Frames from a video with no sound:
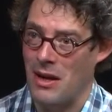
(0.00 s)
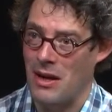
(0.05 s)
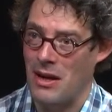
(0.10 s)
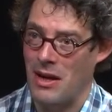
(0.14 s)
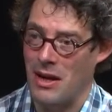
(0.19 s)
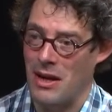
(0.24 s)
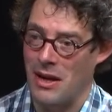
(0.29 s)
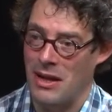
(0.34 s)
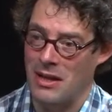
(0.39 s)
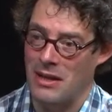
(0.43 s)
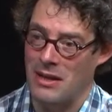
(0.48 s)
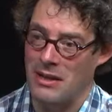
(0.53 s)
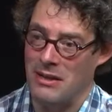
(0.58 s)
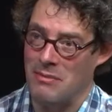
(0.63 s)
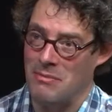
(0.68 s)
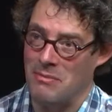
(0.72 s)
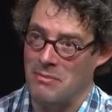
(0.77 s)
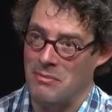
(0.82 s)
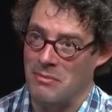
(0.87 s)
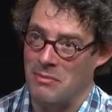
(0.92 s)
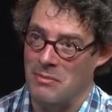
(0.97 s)
and
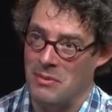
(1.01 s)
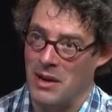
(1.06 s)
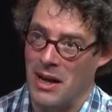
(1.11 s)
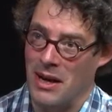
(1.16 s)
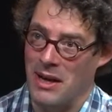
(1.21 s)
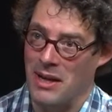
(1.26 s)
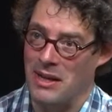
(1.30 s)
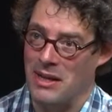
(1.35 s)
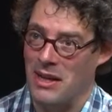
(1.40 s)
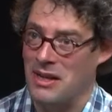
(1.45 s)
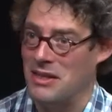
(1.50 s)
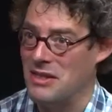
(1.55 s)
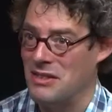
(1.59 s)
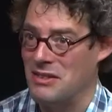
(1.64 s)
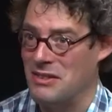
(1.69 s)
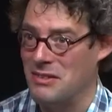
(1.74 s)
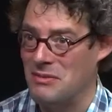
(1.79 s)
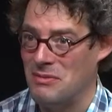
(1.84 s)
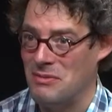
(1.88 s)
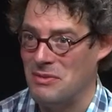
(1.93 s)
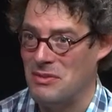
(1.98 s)
yeah, it just
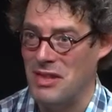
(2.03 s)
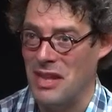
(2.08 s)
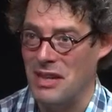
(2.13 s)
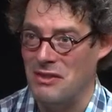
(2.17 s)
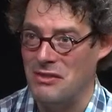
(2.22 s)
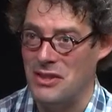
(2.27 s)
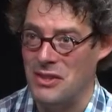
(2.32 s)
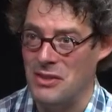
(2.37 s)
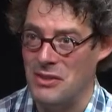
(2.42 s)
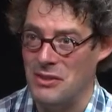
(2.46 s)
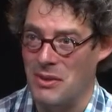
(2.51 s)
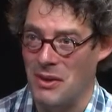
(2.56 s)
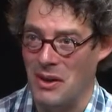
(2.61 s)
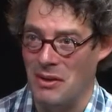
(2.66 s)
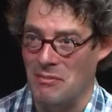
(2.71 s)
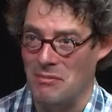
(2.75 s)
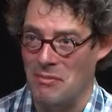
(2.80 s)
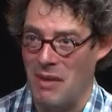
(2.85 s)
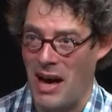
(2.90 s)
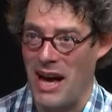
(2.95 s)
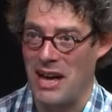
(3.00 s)
saves you
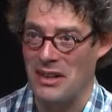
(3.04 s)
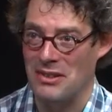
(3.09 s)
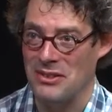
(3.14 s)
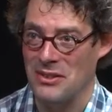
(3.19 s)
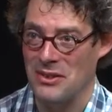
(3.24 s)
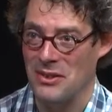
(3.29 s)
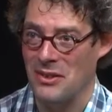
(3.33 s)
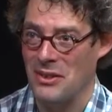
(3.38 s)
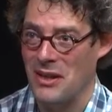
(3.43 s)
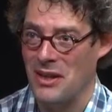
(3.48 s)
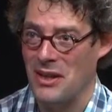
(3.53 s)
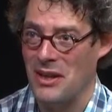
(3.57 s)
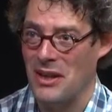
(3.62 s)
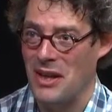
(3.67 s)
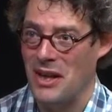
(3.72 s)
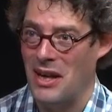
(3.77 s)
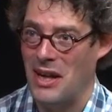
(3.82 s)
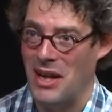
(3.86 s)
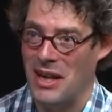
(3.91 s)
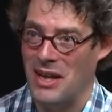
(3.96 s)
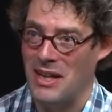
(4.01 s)
hassle
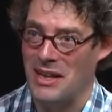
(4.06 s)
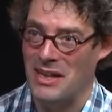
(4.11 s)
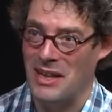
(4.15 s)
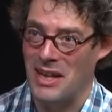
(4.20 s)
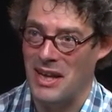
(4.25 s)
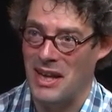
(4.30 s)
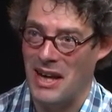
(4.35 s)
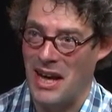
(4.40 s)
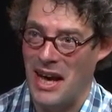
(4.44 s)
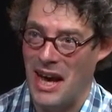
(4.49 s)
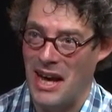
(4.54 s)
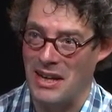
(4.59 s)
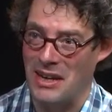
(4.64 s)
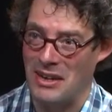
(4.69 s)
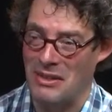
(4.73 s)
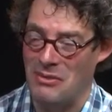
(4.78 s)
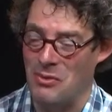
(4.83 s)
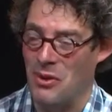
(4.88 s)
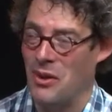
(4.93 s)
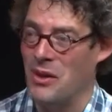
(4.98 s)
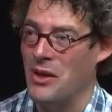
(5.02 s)
and
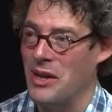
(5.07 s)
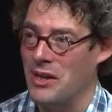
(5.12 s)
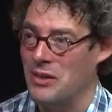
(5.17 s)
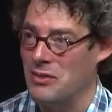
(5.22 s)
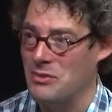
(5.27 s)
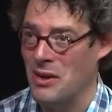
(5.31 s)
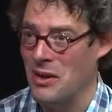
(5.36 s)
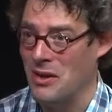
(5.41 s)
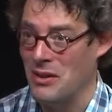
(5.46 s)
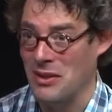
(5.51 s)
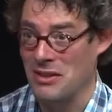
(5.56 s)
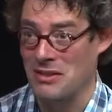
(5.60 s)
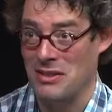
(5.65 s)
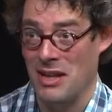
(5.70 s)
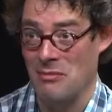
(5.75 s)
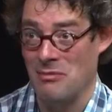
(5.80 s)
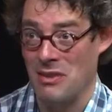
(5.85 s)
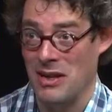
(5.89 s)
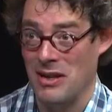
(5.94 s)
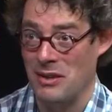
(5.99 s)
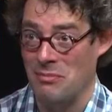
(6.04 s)
worry as well. At least
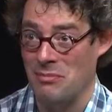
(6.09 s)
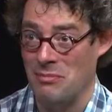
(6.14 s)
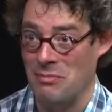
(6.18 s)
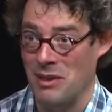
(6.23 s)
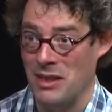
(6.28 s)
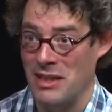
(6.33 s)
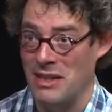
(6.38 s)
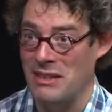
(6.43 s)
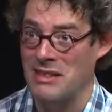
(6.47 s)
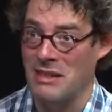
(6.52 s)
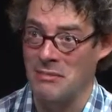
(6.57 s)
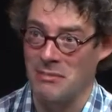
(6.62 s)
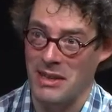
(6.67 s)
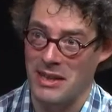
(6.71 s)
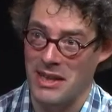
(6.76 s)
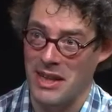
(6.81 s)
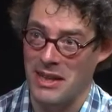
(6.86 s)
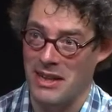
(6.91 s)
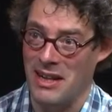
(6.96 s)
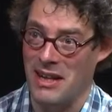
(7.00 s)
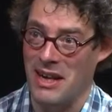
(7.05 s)
I'm very pleased
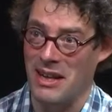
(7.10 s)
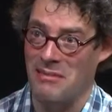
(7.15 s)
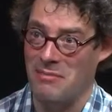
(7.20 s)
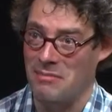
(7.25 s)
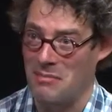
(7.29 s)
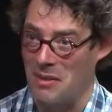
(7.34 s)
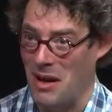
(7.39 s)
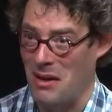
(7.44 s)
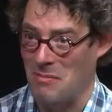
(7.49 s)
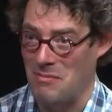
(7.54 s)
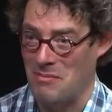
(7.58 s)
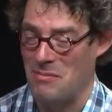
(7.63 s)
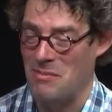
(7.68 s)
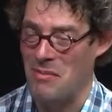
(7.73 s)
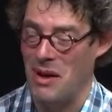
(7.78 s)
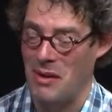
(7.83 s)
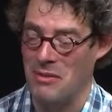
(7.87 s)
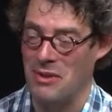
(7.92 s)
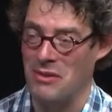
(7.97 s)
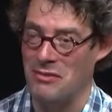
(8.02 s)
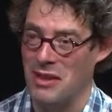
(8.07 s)
that
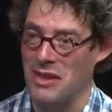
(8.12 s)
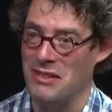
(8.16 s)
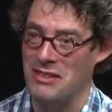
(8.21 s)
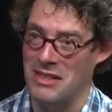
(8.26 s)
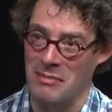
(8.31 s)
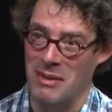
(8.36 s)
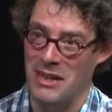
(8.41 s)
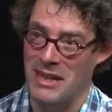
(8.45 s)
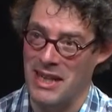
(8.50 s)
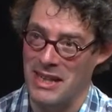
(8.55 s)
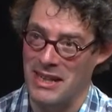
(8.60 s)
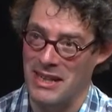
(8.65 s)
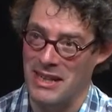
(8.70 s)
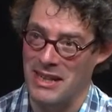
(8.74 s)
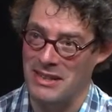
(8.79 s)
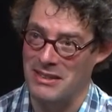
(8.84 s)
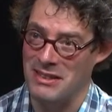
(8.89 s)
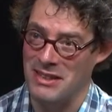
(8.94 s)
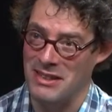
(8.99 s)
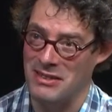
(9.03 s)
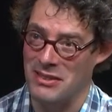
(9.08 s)
I'm convinced that my data
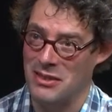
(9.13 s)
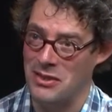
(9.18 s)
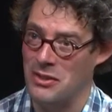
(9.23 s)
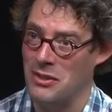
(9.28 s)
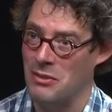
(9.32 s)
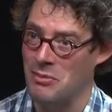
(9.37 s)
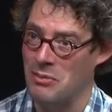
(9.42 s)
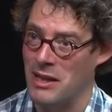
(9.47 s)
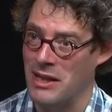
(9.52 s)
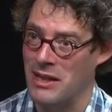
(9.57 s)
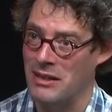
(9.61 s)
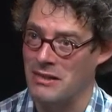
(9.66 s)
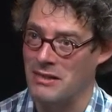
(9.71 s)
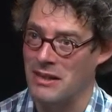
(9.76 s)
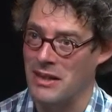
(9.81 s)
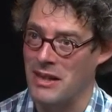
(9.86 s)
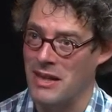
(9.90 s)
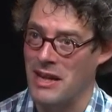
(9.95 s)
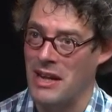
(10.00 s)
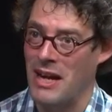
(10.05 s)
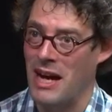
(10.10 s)
is in a secure place,
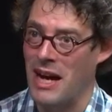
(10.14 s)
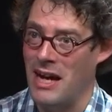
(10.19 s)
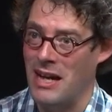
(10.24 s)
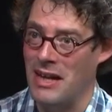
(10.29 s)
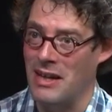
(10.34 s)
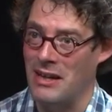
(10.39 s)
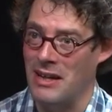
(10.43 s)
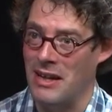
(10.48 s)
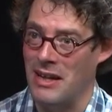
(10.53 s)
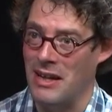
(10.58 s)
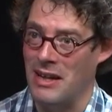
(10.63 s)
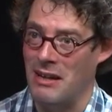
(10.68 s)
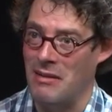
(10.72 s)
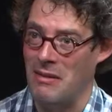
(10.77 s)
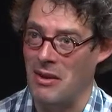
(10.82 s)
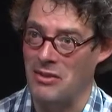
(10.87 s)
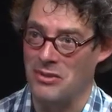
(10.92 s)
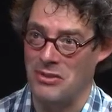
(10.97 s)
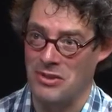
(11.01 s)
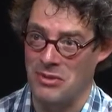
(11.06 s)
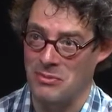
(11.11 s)
and
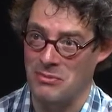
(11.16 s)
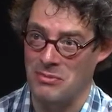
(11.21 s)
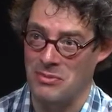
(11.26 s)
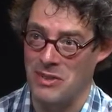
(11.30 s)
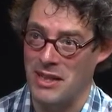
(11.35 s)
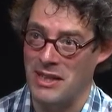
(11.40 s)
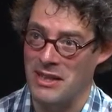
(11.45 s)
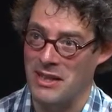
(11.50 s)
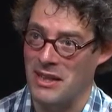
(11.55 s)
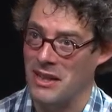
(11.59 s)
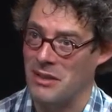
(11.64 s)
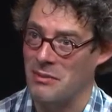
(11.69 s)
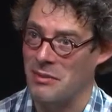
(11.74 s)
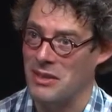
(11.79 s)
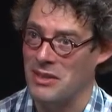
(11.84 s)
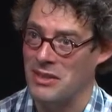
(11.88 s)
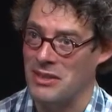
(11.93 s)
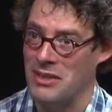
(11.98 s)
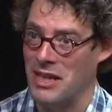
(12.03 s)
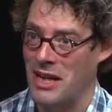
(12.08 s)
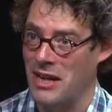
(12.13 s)
also the data that I want
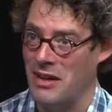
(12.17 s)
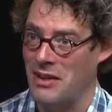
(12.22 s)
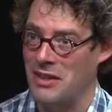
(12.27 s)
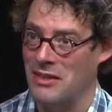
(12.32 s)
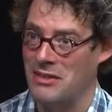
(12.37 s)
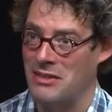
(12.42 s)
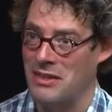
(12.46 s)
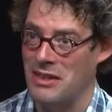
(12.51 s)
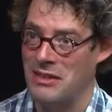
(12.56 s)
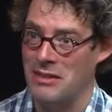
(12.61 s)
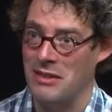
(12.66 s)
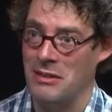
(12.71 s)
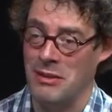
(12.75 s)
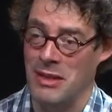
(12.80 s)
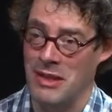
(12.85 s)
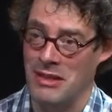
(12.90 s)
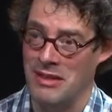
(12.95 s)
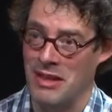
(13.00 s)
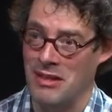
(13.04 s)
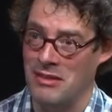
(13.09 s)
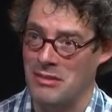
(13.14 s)
to share is easily
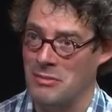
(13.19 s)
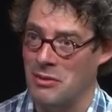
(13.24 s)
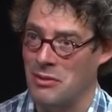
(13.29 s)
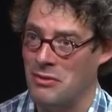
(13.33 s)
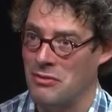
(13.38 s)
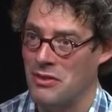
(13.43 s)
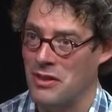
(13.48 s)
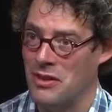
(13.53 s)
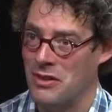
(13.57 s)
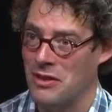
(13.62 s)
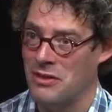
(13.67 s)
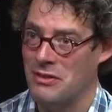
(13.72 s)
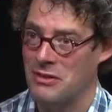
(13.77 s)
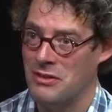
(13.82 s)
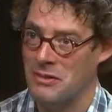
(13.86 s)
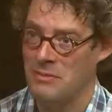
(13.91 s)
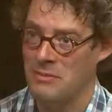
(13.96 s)
accessible for others.